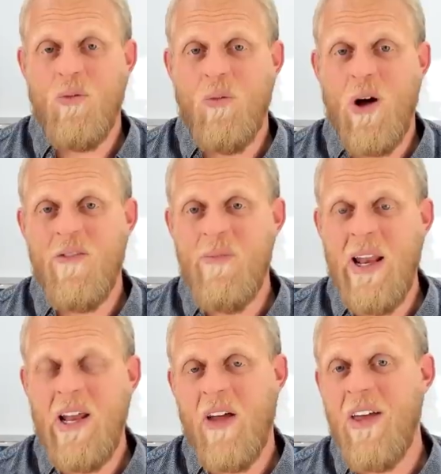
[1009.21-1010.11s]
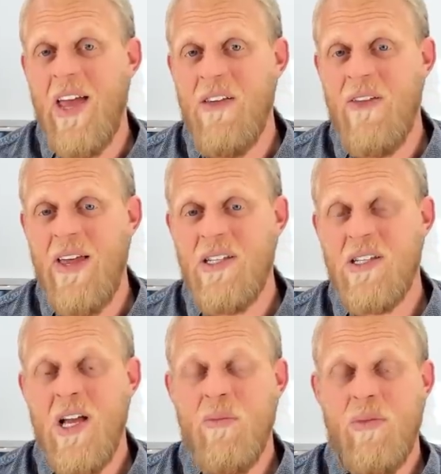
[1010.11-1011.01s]
one of many other EVs.
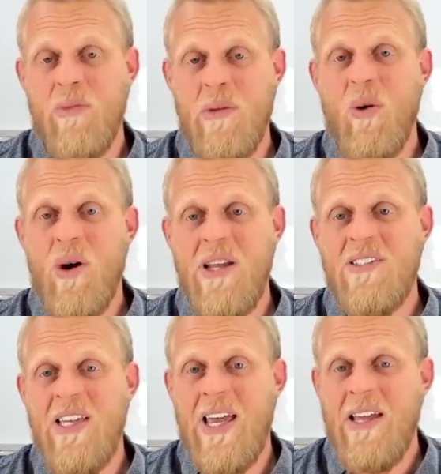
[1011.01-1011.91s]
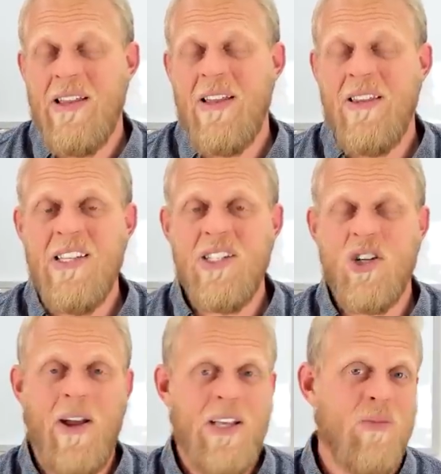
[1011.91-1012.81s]
But my point is here, this
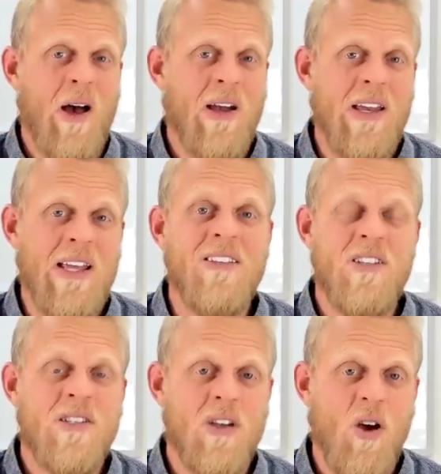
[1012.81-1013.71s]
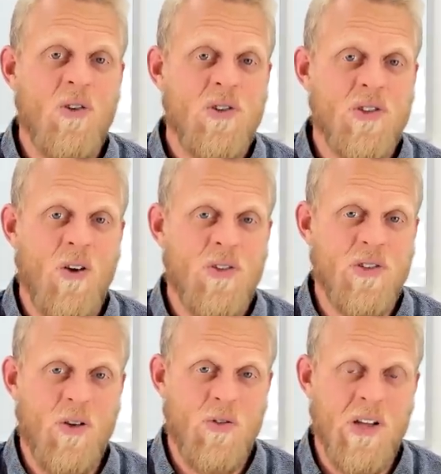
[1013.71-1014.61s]
Chinese market is so
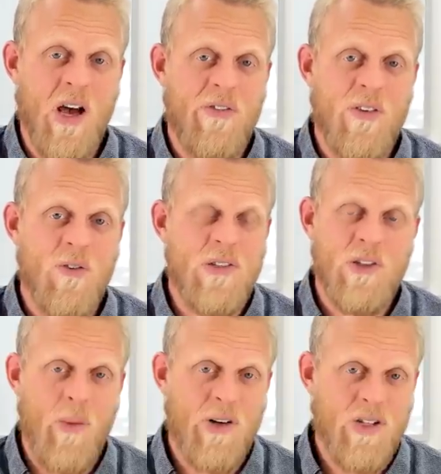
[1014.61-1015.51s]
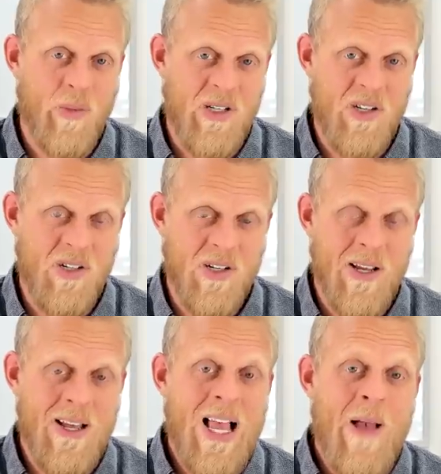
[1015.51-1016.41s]
tough. There is so much competition.
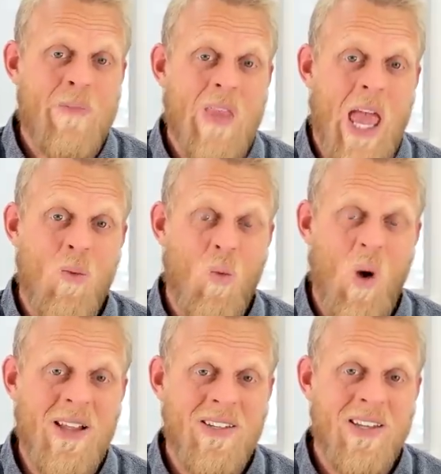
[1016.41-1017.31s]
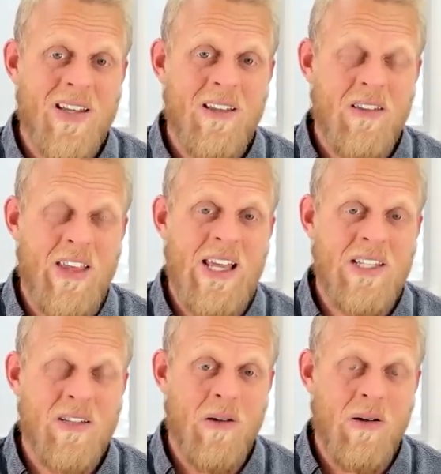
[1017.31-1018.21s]
And once
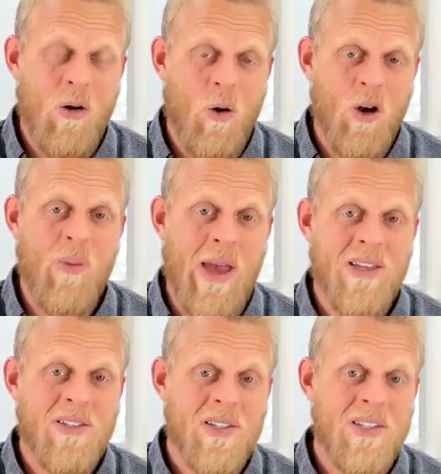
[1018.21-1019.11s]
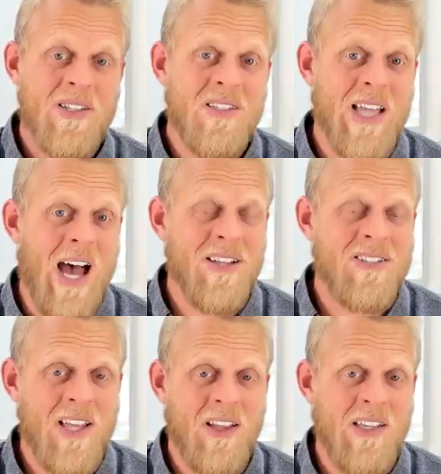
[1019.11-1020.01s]
these automakers start
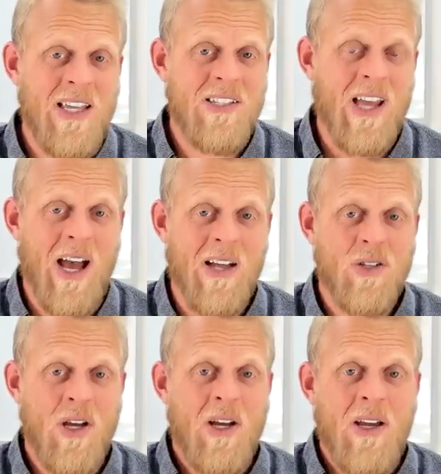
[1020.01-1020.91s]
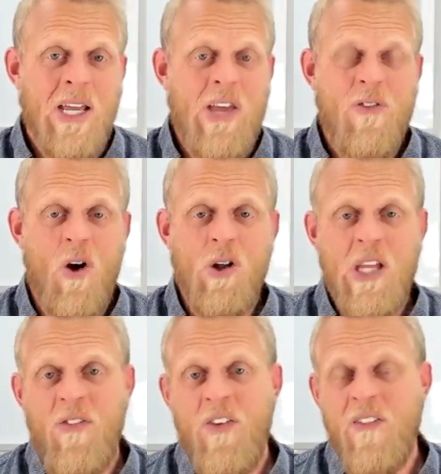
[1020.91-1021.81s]
selling these cars, if
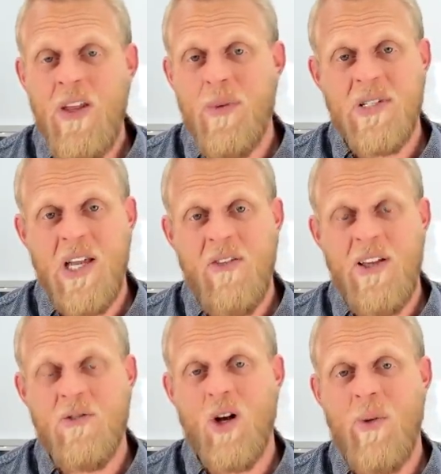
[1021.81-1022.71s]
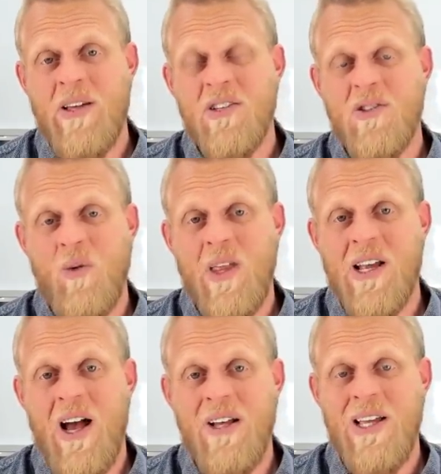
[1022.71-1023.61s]
only 50% of these automakers sold their
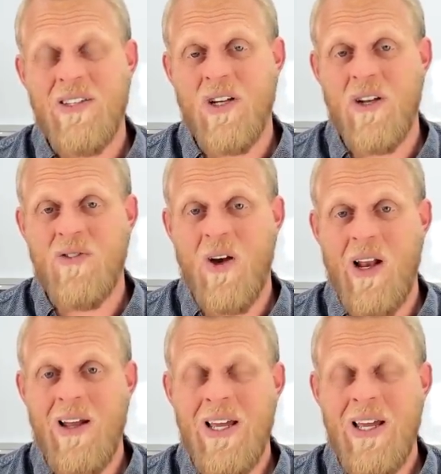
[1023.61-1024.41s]
cars outside of China,